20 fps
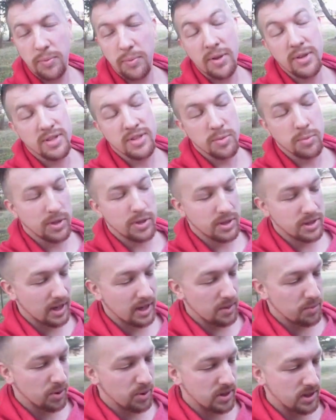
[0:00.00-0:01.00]
My siblings and
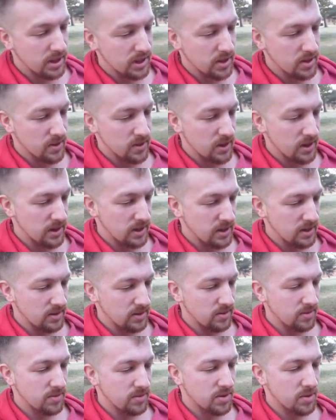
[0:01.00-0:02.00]
I put together a
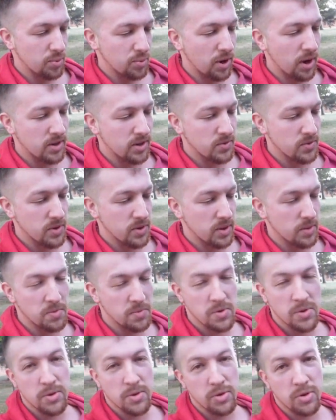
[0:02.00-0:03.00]
surprise for them
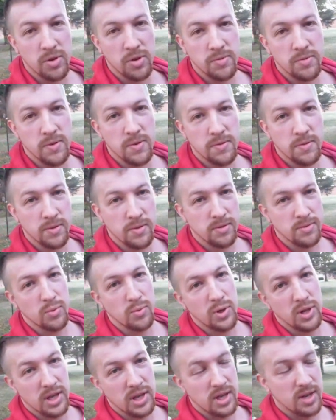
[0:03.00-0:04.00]
for their 35th
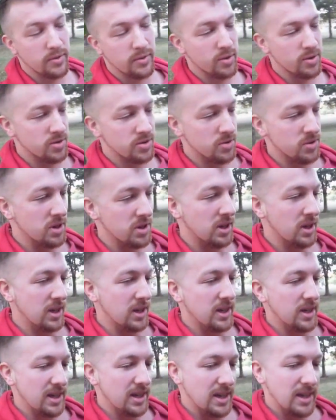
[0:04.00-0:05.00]
wedding anniversary,
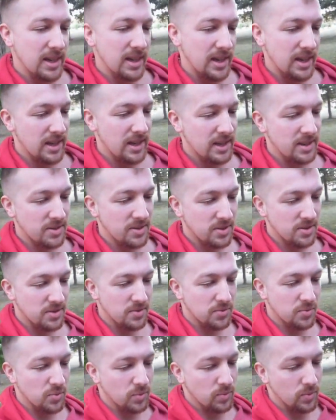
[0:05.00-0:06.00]
and
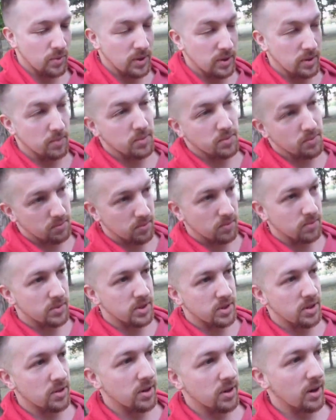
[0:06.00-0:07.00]

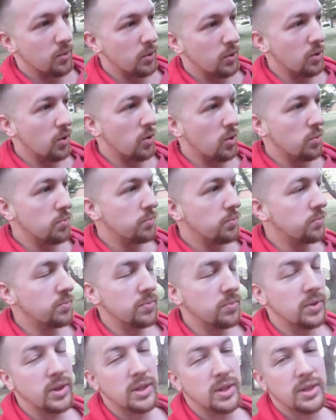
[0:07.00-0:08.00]
Sarah and I went home,
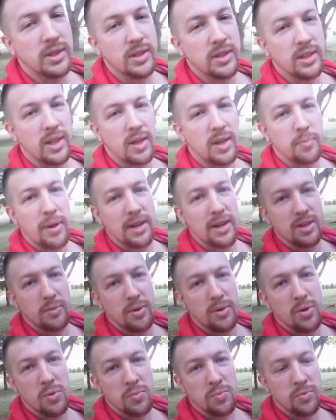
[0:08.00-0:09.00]
back to
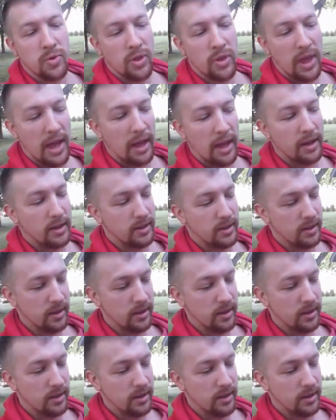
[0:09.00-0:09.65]
my home for that.